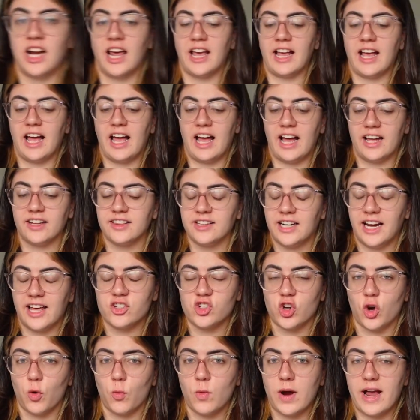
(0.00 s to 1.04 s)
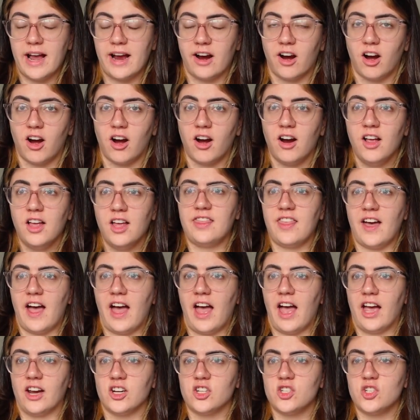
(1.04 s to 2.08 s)
like athleisure wear
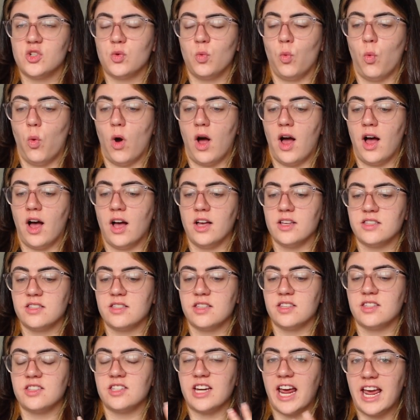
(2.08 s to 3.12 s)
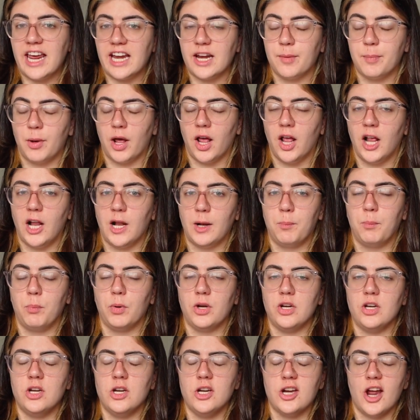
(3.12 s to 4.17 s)
that was sustainable,
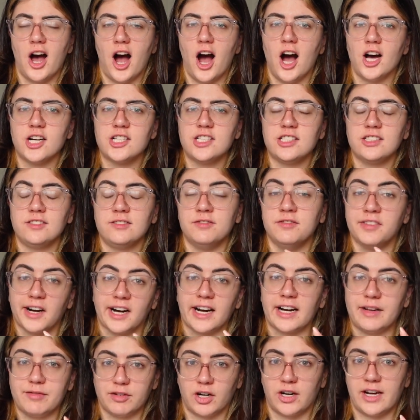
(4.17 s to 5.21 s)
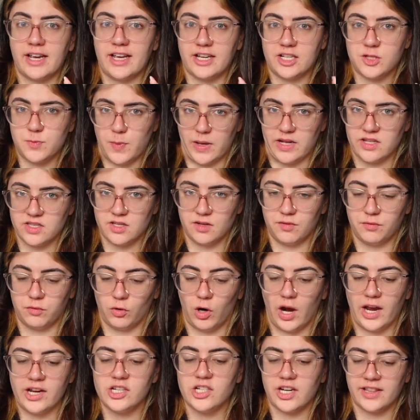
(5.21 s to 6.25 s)
but not very, very expensive,
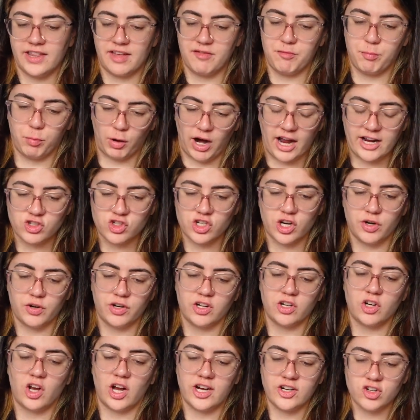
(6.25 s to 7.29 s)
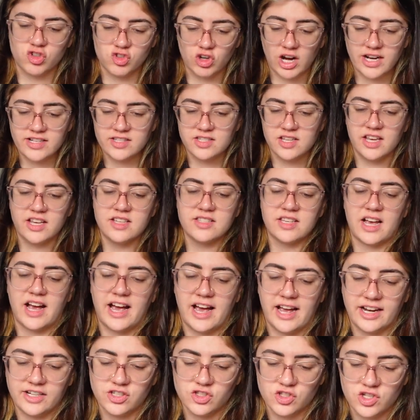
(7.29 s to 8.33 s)
right? And they've branched out into kind of dresses
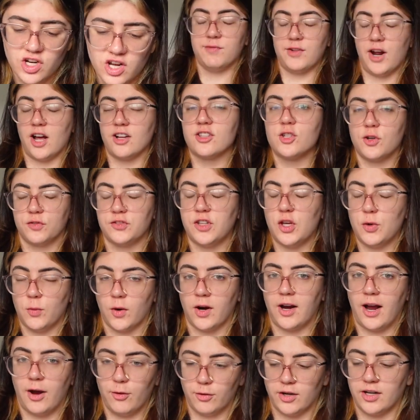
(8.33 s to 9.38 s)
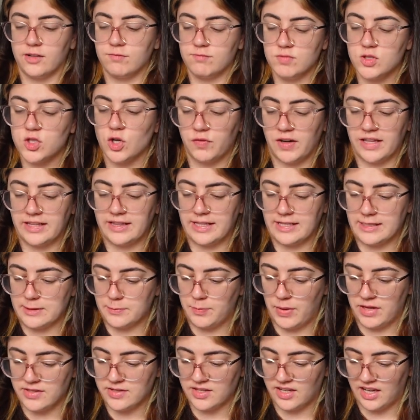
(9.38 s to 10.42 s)
and not stuff that you work out in, stuff like this,
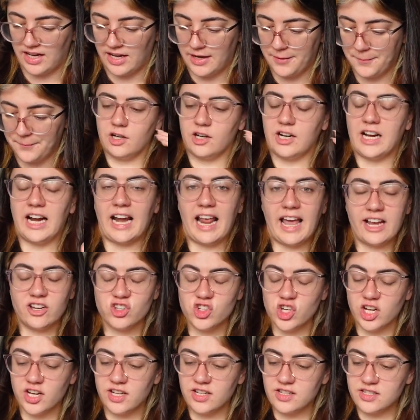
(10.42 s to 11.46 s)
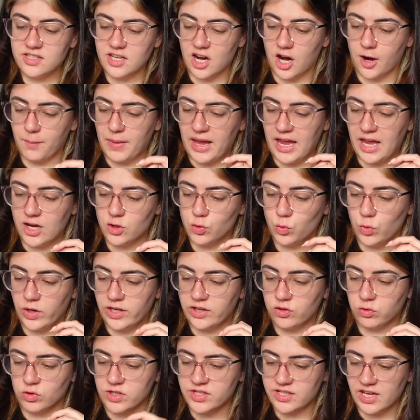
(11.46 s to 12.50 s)
basically. Their collections are made
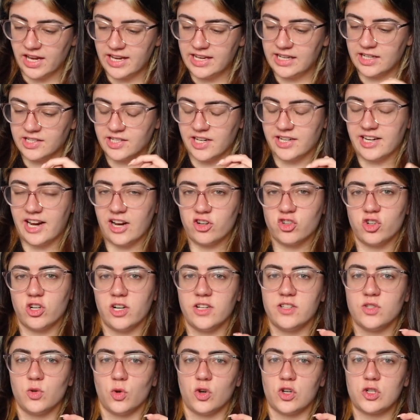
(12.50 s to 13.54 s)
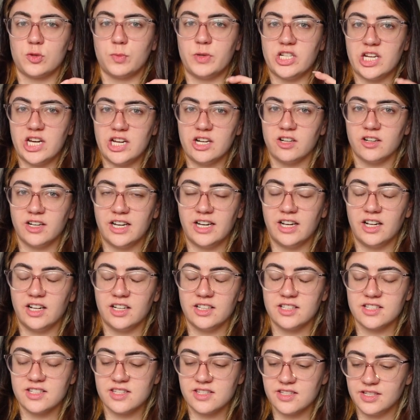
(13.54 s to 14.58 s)
with recycled and naturally sourced
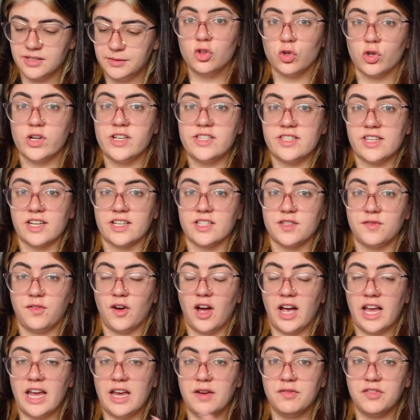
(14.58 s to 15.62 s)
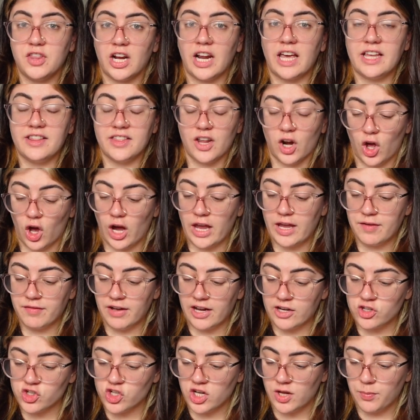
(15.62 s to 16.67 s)
materials. 365, the line that I've
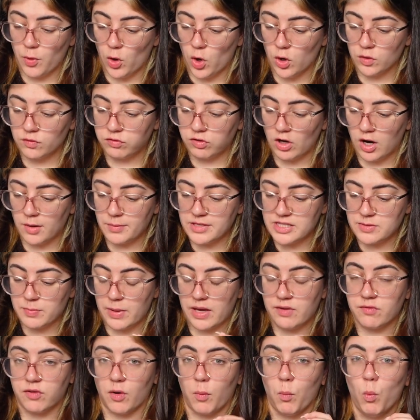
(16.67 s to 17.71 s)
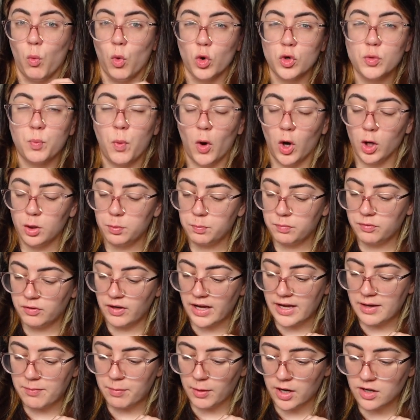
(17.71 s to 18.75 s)
actually bought from, is made from wood pulp
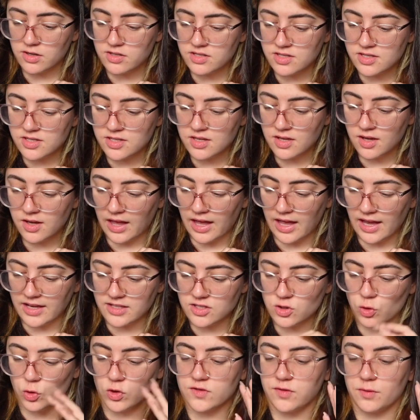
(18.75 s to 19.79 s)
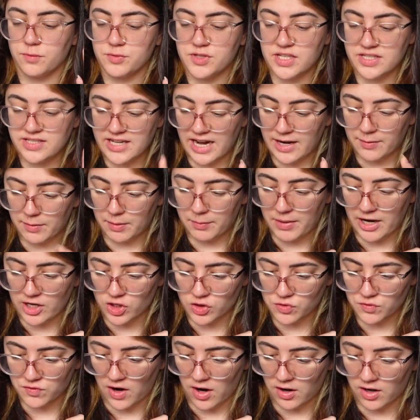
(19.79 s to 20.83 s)
fibers, sourced from sustainably
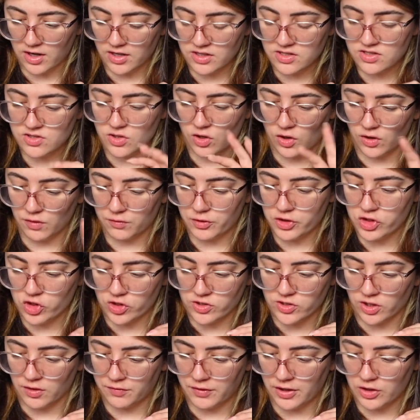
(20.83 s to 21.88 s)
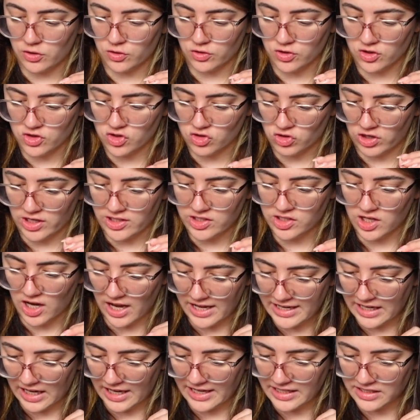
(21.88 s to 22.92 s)
managed forests, all of which are certified under strict
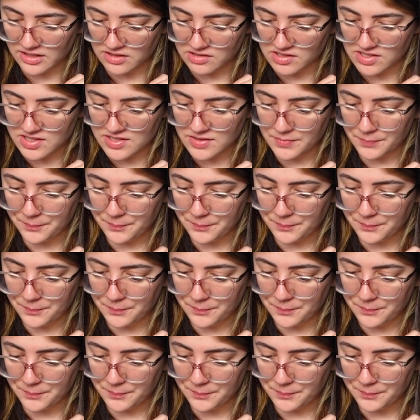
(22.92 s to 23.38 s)
guidelines.